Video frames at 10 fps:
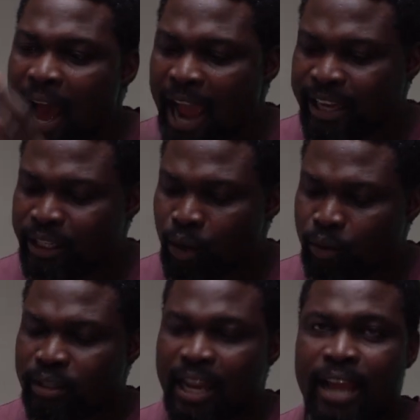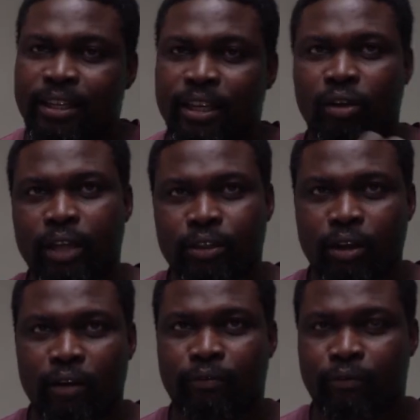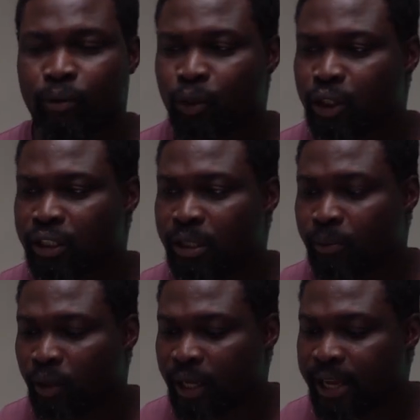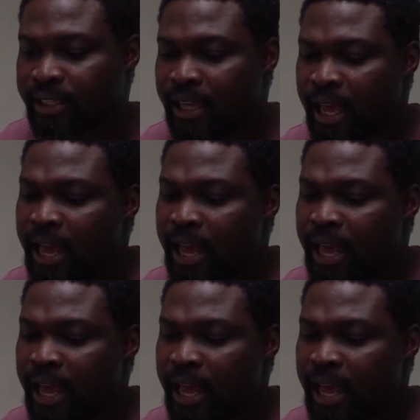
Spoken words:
I don't like the connector, which is the Molex.